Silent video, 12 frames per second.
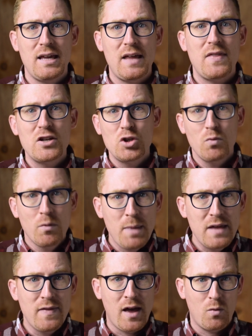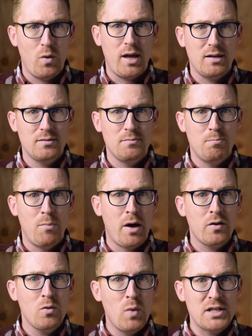And they should remain that way.
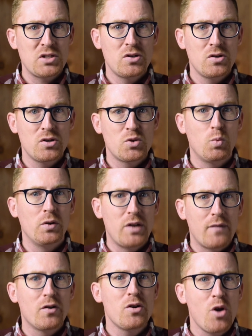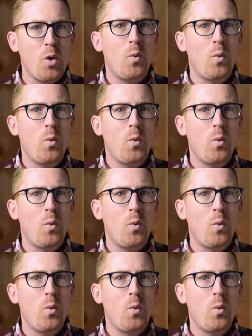Modern Westerners will never know